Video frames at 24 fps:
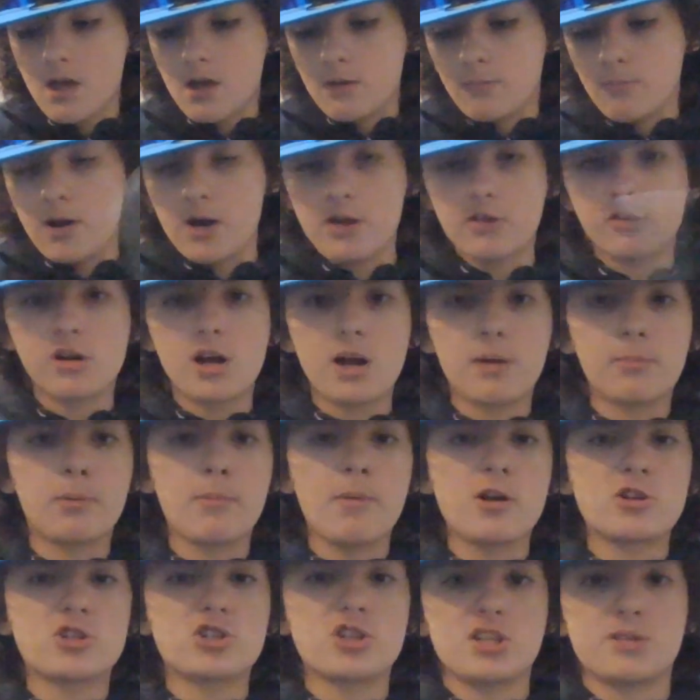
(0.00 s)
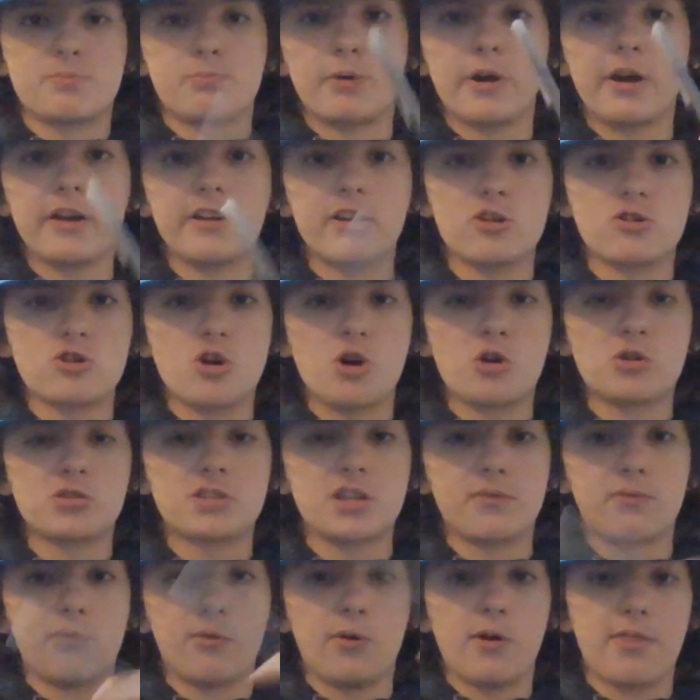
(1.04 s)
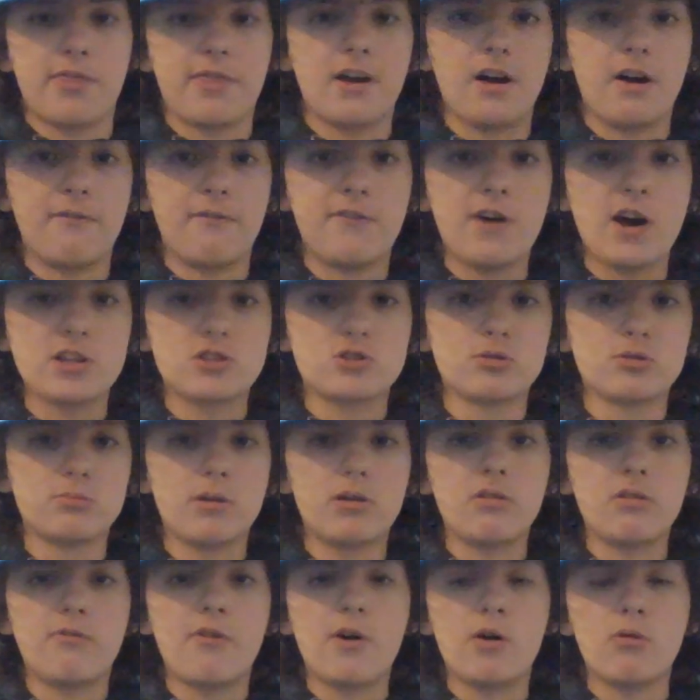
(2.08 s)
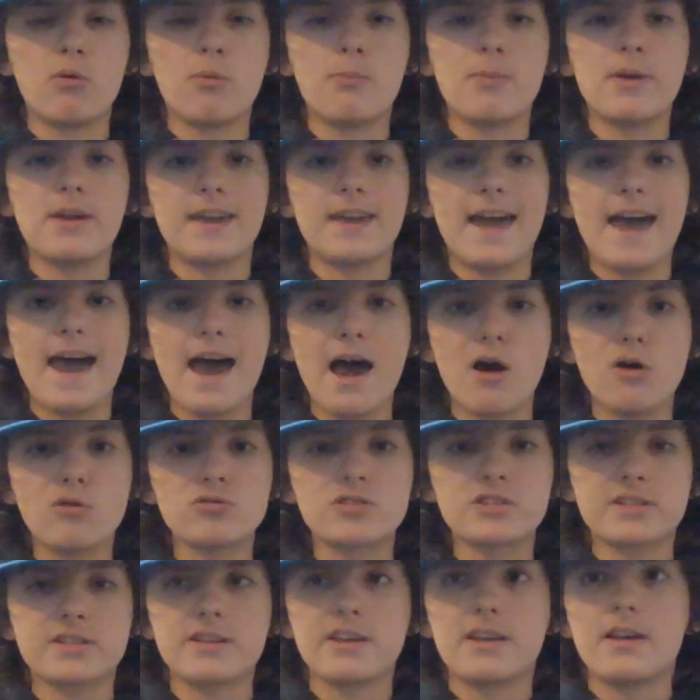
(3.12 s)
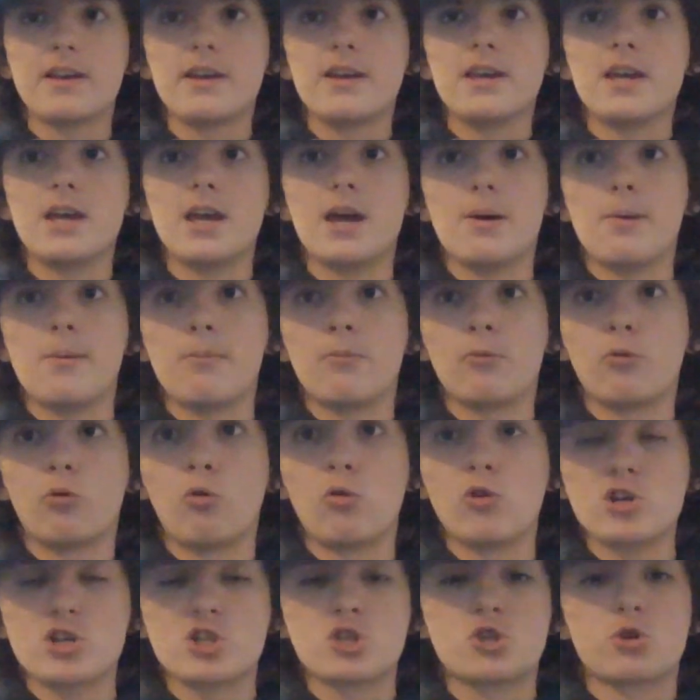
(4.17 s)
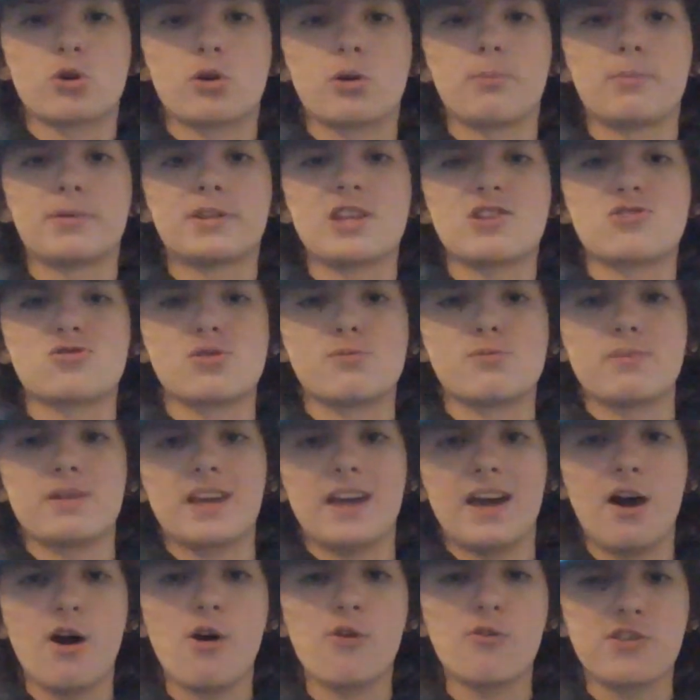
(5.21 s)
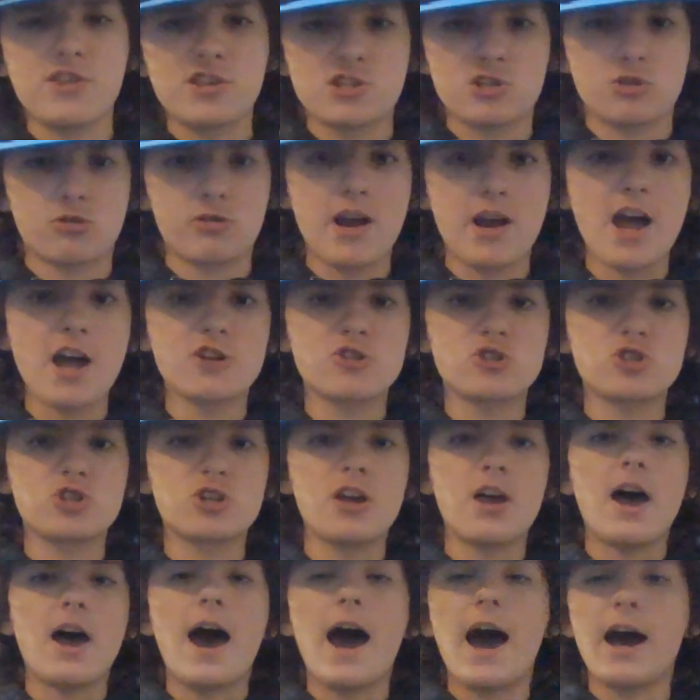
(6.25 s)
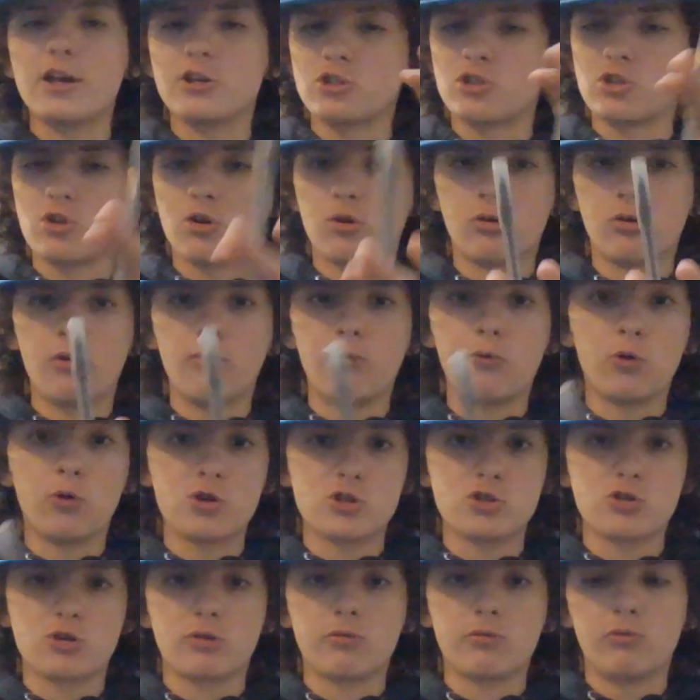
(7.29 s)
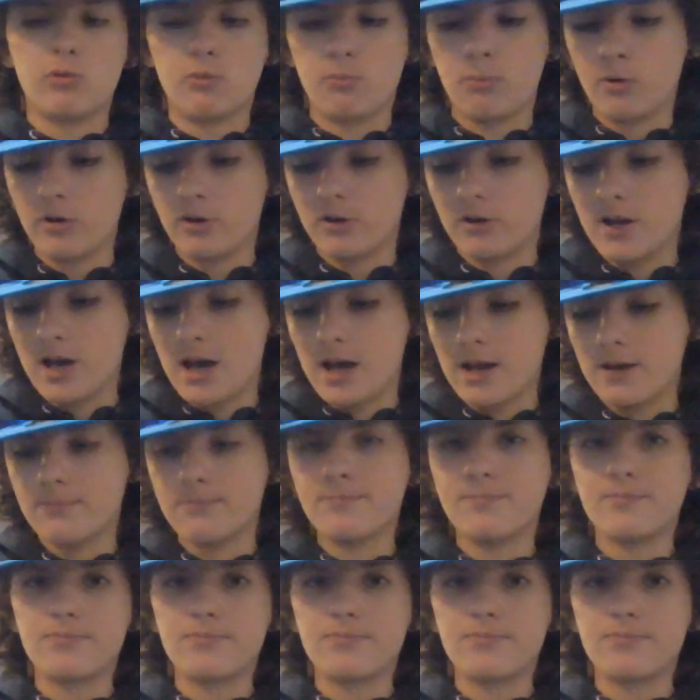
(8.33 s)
My other honorable mention is Brandon Joseph, with Afatu Melifonwu being out and Warren Strickland potentially being a healthy scratch. I just don't know if Warren Strickland will play or not.